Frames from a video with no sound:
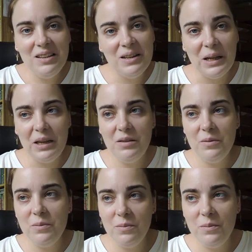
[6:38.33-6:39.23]
Like
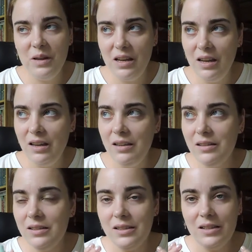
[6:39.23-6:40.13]
my
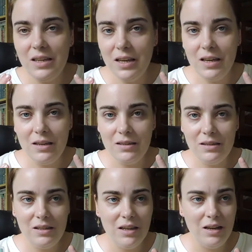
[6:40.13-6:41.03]

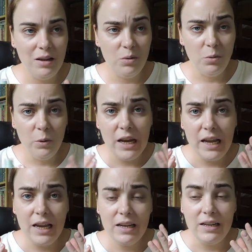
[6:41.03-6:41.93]
skin's getting
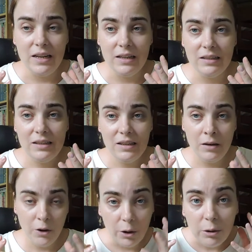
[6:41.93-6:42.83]
red and
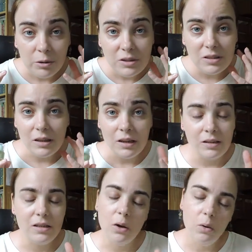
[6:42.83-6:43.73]
hurts,
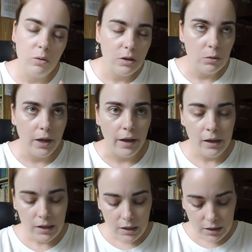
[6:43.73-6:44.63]
and so, okay.
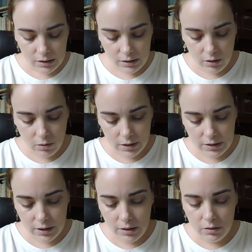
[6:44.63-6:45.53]
So I
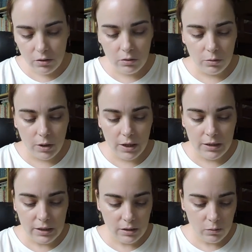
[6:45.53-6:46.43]
decided to try
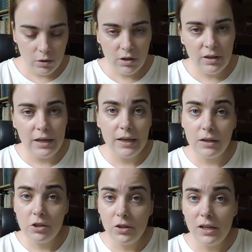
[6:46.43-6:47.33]
this one, and
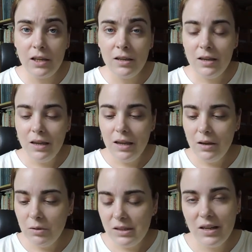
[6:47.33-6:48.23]
actually, it
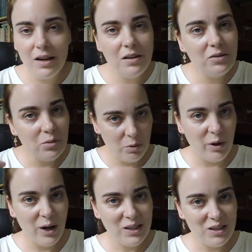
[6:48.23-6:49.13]
was kind of
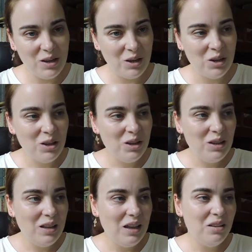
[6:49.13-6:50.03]
surprising.
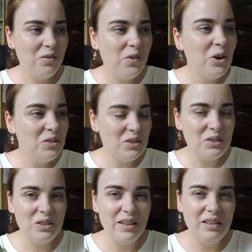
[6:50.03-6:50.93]
At first,
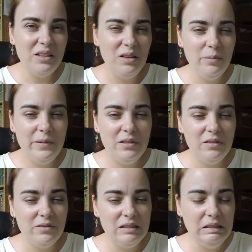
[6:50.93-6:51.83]
it's like a little bit
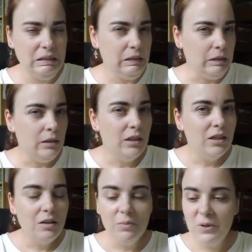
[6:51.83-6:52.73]
of ugh,
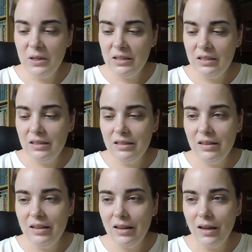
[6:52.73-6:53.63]
but
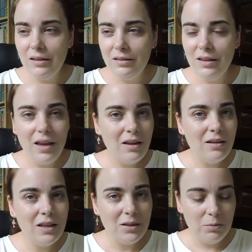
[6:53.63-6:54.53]

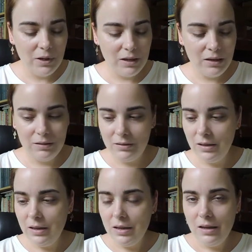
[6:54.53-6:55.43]
then it's really
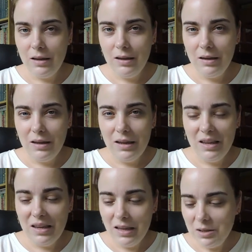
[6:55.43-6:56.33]

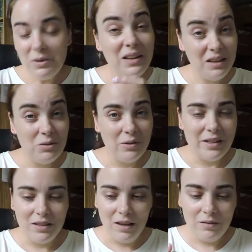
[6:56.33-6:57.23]

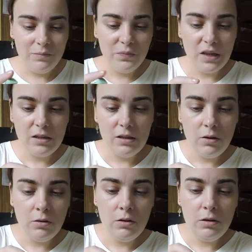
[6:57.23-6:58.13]
interesting.
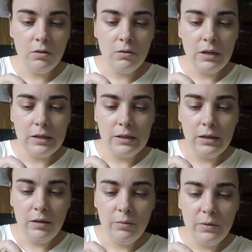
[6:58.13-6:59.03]
So you know, it's a
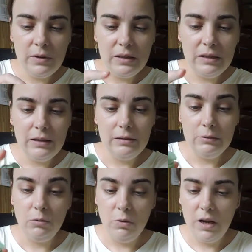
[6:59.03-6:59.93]
little bit.
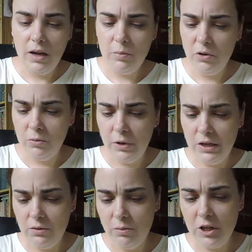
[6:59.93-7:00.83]
Oh, I put way
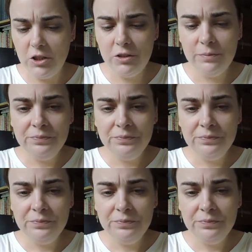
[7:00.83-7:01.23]
too much.